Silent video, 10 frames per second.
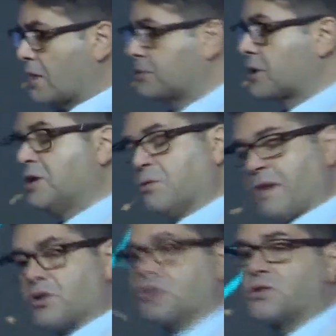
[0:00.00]
So, we
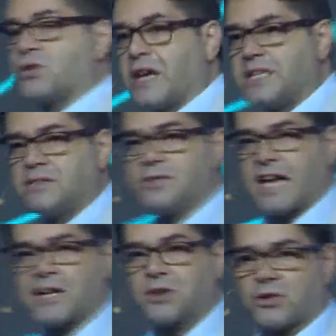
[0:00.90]
have a lot of creative
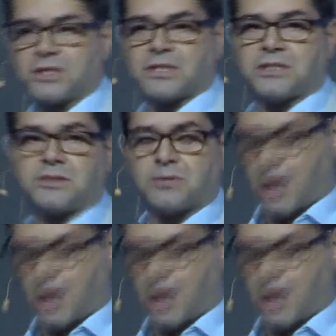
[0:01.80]
technologists